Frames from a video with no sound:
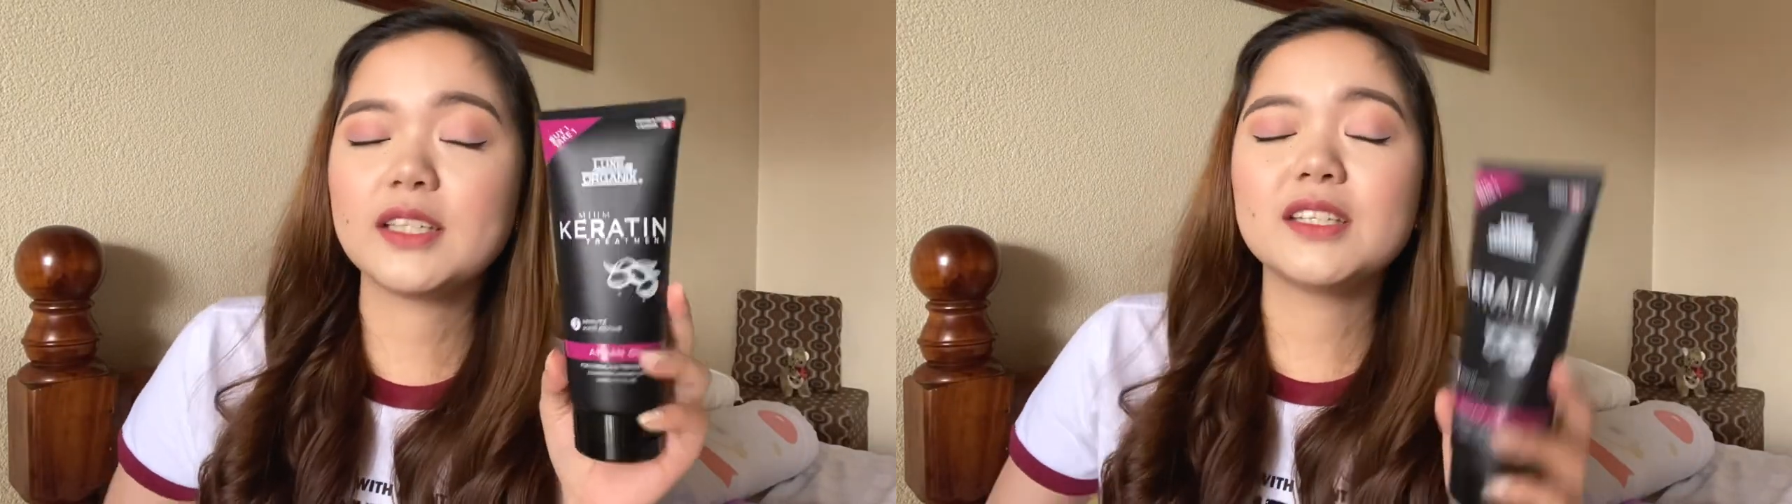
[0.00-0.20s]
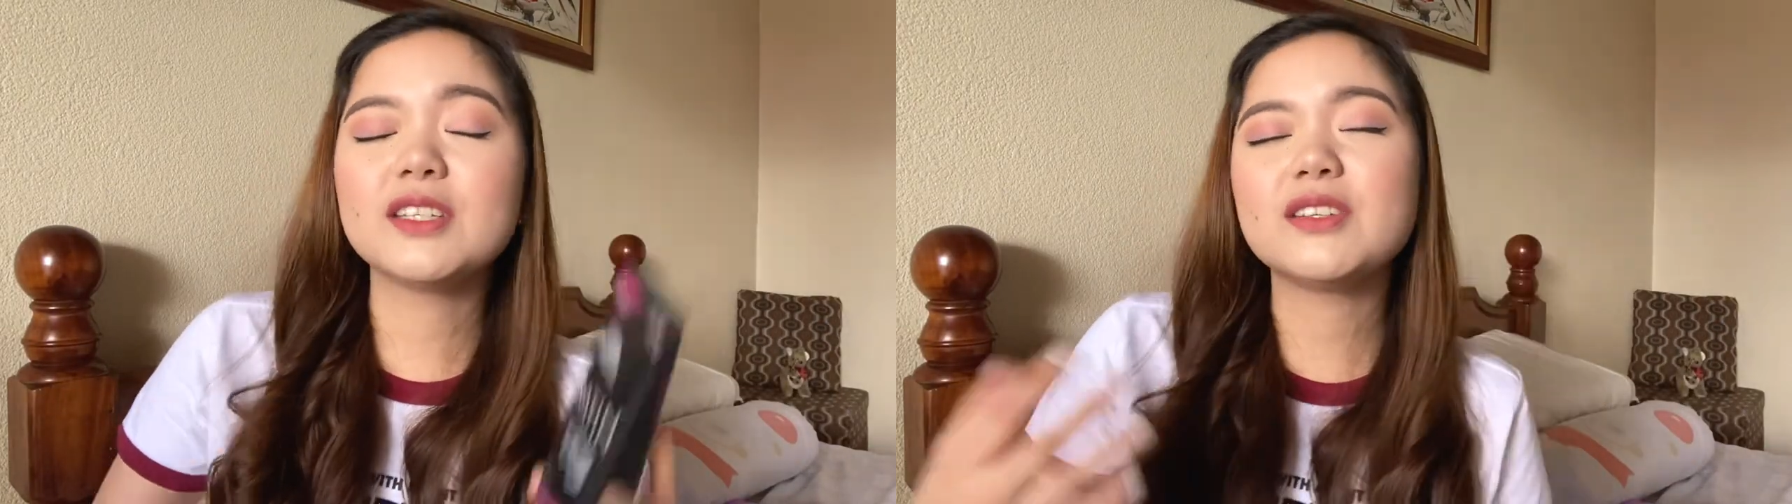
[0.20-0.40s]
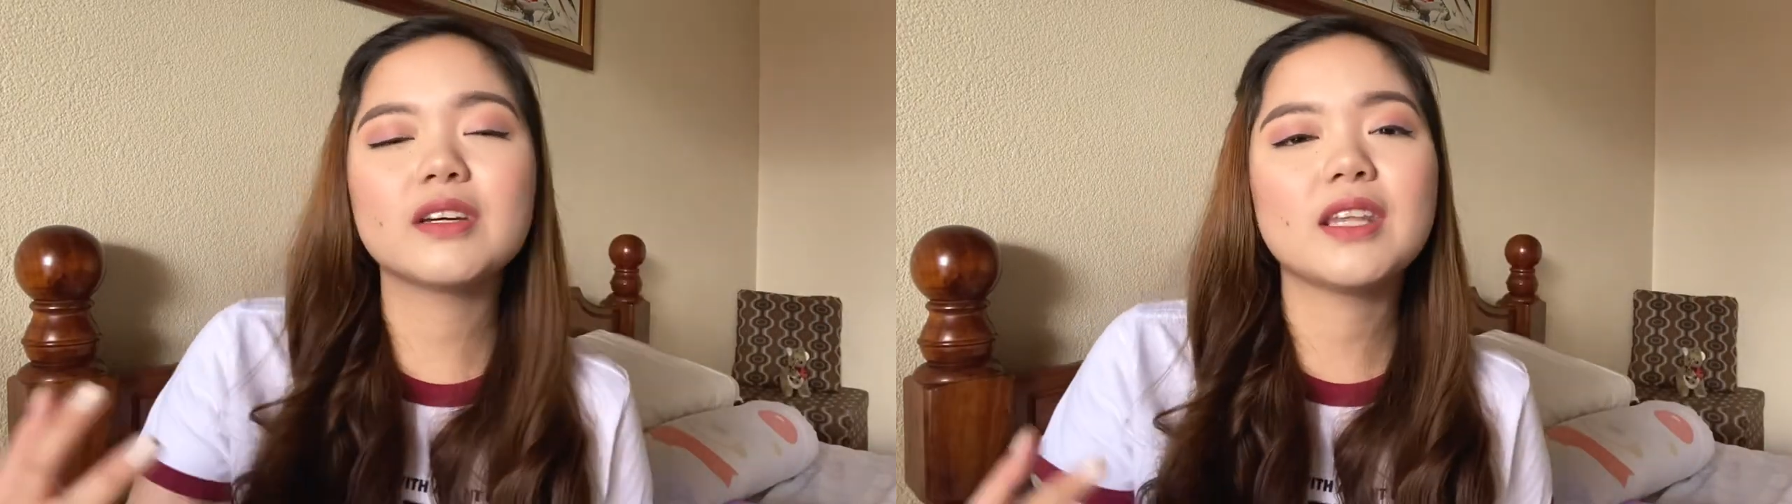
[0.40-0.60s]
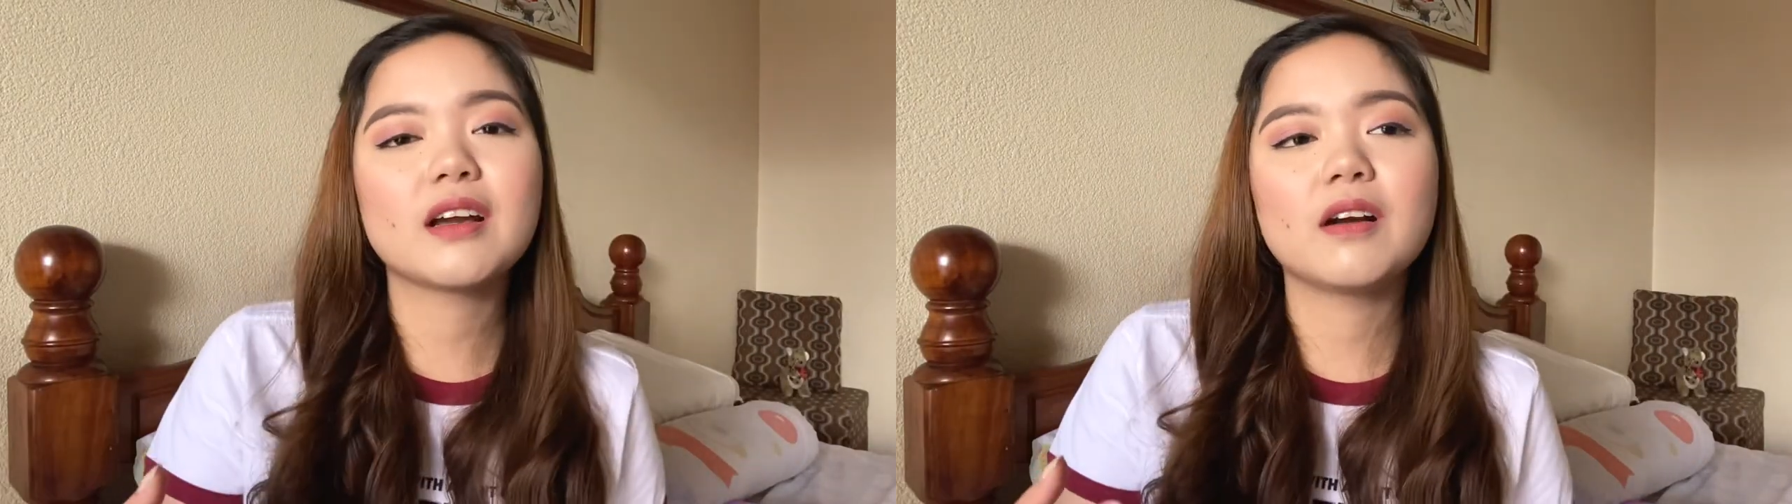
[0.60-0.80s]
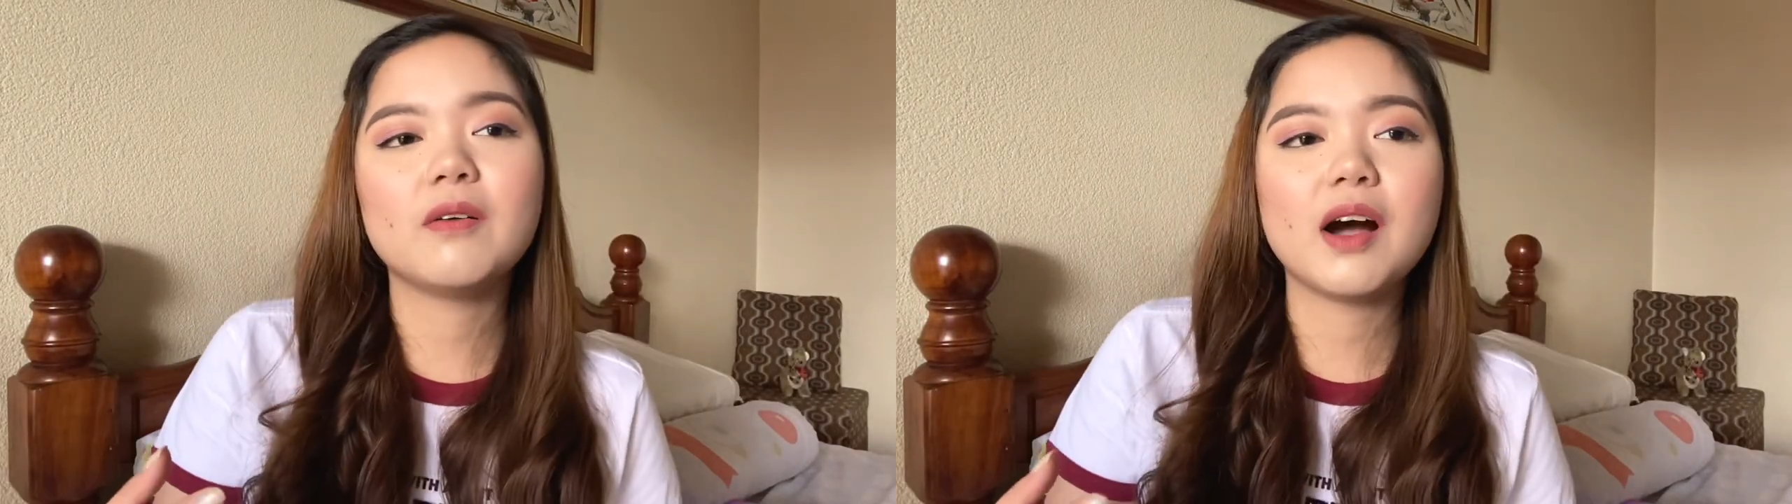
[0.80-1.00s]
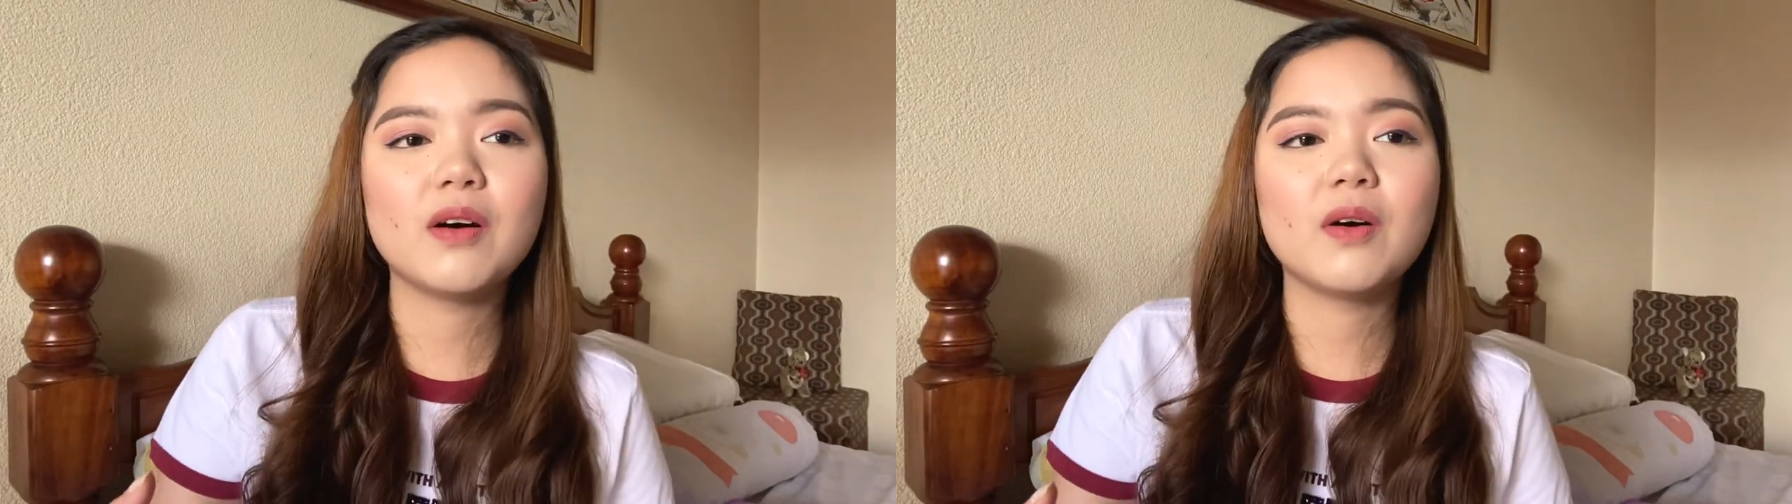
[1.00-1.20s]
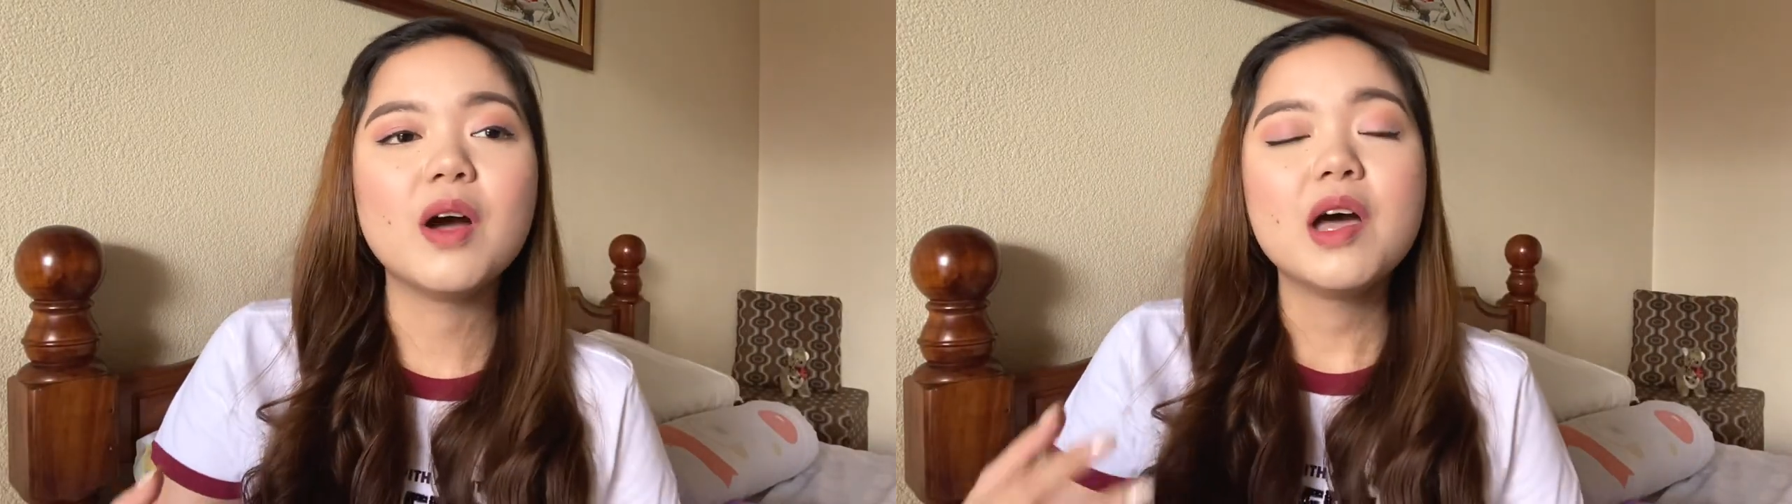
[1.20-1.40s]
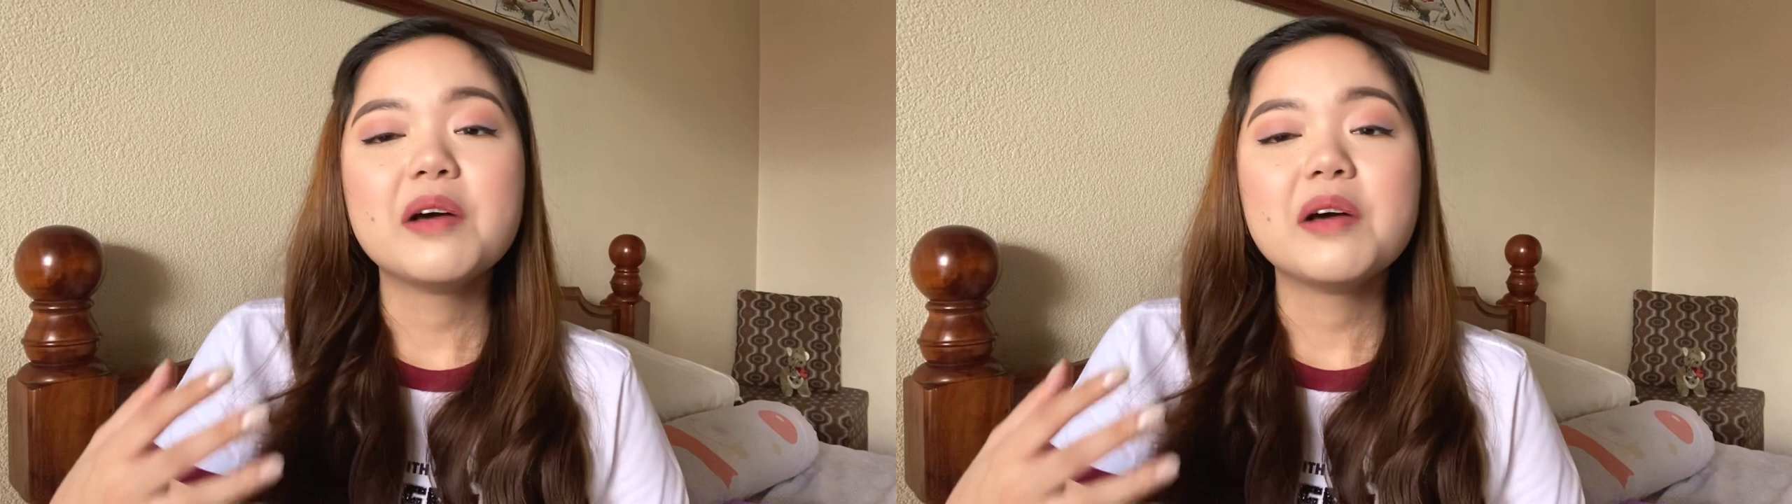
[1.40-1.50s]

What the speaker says: Ganun yung ginagawa ko